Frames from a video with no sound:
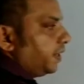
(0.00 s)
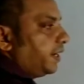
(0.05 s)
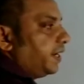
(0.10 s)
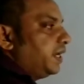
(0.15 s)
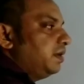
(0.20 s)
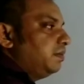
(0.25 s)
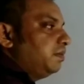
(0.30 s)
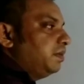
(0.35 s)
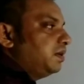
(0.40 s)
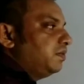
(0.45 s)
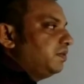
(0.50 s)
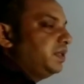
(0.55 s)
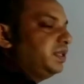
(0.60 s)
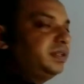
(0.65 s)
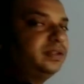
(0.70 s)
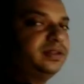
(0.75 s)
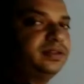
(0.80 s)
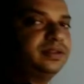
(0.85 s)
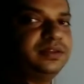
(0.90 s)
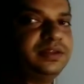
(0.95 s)
in between
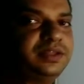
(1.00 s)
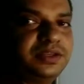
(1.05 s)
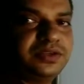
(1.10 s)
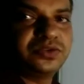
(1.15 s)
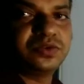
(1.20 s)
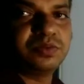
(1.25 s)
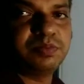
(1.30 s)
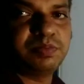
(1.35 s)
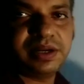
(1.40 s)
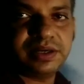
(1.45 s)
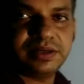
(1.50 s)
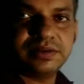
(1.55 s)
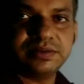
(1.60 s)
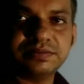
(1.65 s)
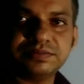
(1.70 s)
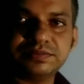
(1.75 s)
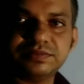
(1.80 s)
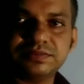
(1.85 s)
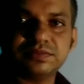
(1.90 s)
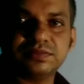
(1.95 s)
these two plates.
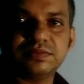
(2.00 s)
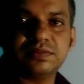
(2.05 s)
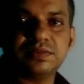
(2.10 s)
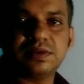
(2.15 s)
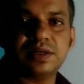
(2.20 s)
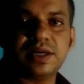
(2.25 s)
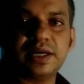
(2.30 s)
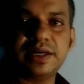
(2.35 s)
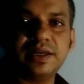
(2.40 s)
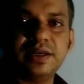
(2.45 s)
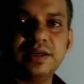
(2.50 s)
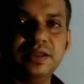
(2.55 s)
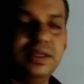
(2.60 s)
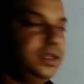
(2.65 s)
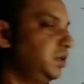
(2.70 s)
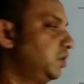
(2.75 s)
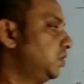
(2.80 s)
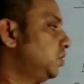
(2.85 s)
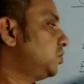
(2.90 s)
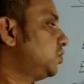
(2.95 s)
Right?
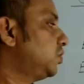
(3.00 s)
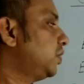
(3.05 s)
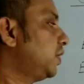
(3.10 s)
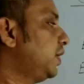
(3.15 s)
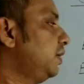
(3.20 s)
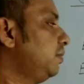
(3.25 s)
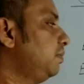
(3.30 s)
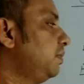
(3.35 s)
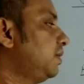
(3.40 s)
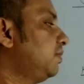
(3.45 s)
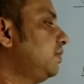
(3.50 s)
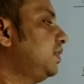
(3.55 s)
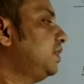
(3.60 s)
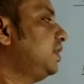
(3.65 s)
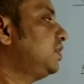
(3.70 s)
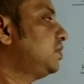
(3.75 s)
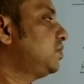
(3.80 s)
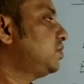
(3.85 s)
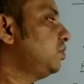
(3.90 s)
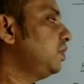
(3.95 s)
So in between
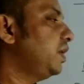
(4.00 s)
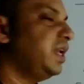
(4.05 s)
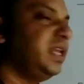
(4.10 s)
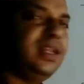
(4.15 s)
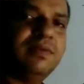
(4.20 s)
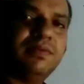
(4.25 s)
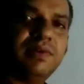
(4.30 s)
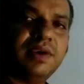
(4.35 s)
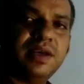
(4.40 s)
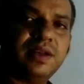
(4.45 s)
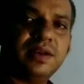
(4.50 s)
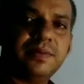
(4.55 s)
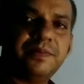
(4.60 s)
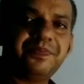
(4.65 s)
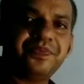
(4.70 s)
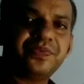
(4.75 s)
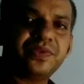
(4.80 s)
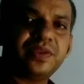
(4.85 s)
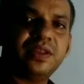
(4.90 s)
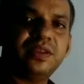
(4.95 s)
these two, anywhere
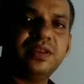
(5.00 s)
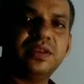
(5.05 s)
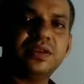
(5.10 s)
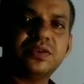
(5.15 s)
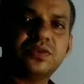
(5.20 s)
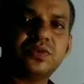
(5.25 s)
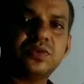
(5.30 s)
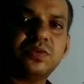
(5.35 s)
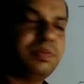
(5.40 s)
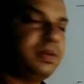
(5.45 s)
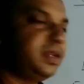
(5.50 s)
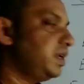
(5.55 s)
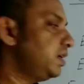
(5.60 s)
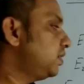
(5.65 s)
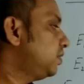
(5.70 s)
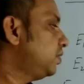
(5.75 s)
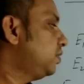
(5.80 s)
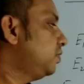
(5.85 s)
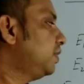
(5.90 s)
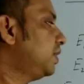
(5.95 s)
in these two plates,
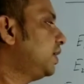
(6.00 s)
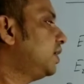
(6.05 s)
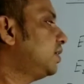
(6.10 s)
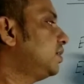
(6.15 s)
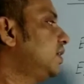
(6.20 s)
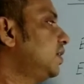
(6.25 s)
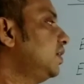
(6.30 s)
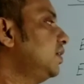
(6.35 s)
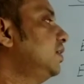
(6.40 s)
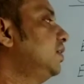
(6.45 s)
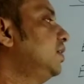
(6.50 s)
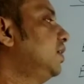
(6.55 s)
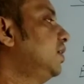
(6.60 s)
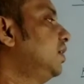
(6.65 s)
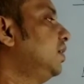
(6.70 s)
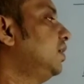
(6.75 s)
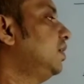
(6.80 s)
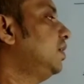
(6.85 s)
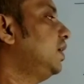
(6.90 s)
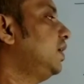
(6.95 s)
you will get
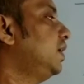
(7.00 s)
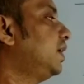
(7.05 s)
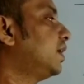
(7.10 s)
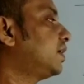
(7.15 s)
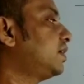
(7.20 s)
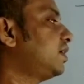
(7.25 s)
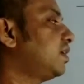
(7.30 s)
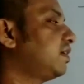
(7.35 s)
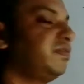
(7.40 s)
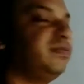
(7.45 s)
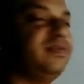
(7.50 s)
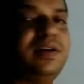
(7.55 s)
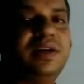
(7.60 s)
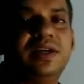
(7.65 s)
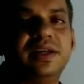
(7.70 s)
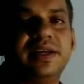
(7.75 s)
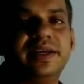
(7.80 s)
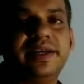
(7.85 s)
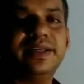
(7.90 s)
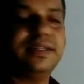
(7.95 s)
the electric
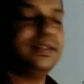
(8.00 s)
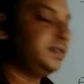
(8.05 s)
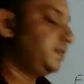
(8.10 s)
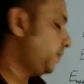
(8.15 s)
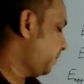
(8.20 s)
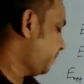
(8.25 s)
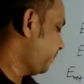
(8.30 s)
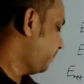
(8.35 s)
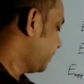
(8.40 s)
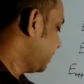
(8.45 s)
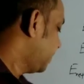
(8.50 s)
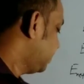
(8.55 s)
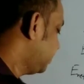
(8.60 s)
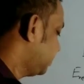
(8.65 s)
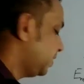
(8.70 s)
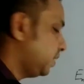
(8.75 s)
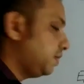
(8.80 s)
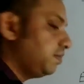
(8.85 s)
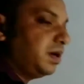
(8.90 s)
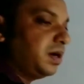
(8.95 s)
field is
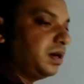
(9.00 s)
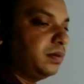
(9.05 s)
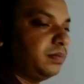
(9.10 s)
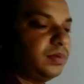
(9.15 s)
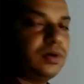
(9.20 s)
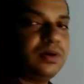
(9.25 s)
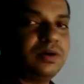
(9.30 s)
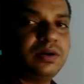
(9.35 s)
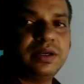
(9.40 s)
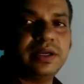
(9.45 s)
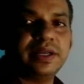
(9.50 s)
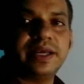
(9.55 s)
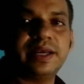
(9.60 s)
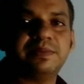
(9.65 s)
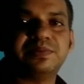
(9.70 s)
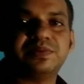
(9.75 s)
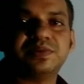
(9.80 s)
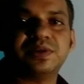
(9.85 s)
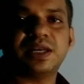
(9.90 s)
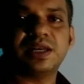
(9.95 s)
sigma upon
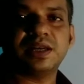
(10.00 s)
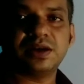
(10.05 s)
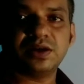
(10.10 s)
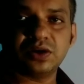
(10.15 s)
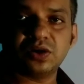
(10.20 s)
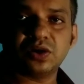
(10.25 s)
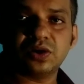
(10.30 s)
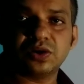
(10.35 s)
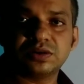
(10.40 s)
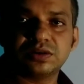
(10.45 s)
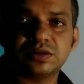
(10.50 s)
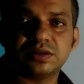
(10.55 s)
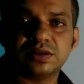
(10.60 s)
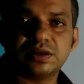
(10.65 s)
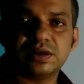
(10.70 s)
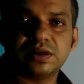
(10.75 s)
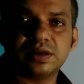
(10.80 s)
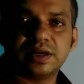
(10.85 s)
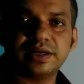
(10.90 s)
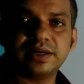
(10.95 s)
epsilon naught.
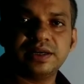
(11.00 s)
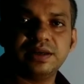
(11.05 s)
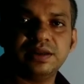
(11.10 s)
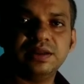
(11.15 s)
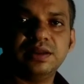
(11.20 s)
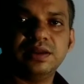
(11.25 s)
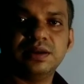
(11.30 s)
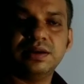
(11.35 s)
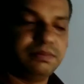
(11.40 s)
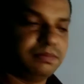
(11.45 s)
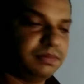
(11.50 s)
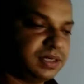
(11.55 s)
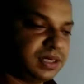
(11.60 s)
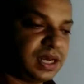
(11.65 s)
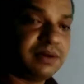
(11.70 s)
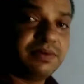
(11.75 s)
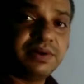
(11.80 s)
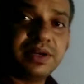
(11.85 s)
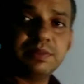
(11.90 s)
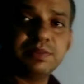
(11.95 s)
Right? But
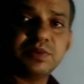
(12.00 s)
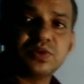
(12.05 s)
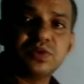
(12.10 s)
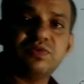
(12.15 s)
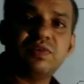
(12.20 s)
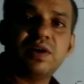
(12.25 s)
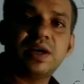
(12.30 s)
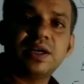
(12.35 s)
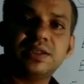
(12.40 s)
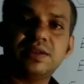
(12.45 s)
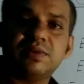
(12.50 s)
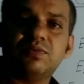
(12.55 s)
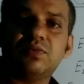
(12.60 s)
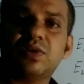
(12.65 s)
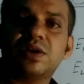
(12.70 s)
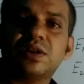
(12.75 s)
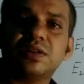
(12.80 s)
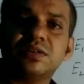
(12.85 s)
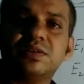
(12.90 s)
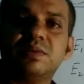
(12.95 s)
our aim is to find the
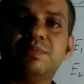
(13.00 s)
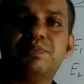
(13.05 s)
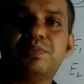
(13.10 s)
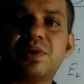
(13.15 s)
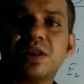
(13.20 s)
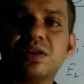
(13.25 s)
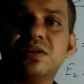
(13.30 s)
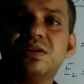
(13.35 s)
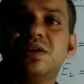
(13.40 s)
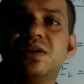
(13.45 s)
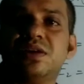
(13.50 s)
what is the potential